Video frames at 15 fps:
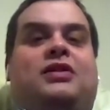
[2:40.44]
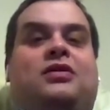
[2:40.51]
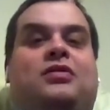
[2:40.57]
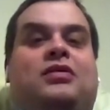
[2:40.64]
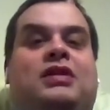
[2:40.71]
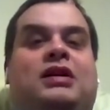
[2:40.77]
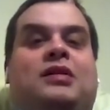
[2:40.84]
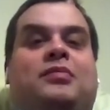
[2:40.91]
know,
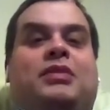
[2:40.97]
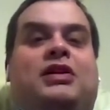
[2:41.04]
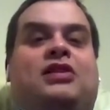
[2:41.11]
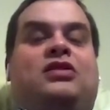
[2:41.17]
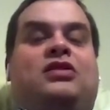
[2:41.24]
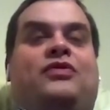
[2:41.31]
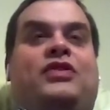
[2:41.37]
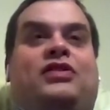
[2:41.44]
because
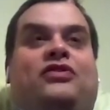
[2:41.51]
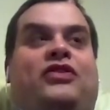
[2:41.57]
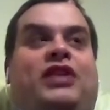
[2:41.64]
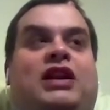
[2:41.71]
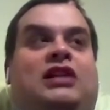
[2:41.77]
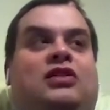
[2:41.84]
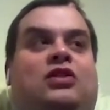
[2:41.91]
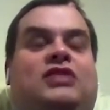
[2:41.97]
of this
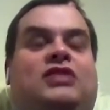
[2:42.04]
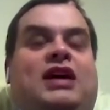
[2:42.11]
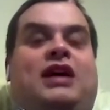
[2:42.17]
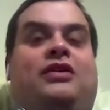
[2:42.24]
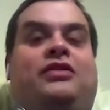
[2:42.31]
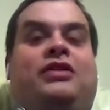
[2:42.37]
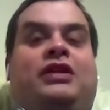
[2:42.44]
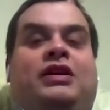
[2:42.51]
funny
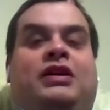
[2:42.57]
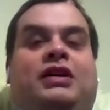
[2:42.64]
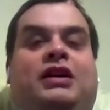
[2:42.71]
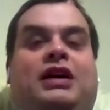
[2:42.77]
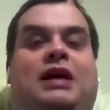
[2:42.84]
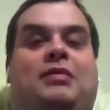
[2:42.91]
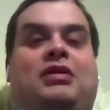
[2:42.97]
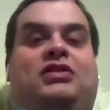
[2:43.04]
lockdown
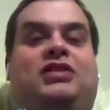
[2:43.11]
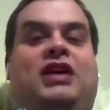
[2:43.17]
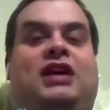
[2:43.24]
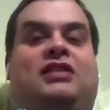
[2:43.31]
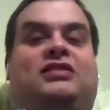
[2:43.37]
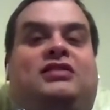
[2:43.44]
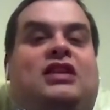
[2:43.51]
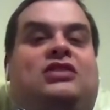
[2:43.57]
MOT
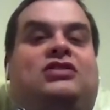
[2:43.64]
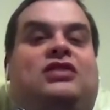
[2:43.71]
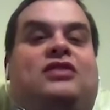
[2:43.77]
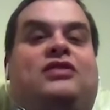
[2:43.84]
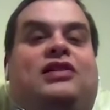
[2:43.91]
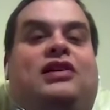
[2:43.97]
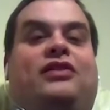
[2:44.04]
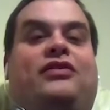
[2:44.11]

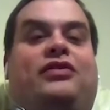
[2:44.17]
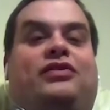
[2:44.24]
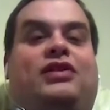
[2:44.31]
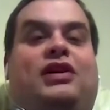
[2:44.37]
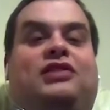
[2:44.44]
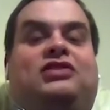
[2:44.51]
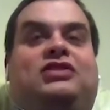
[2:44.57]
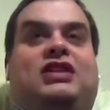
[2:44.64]
extension of
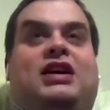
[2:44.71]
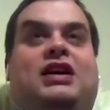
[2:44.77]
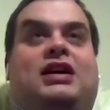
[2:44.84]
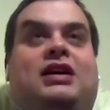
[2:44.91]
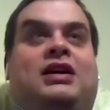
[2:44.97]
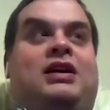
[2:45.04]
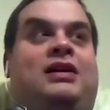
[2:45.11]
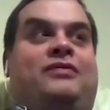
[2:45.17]
last
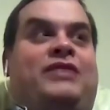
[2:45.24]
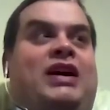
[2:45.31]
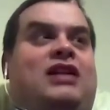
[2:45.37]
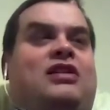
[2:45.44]
year, that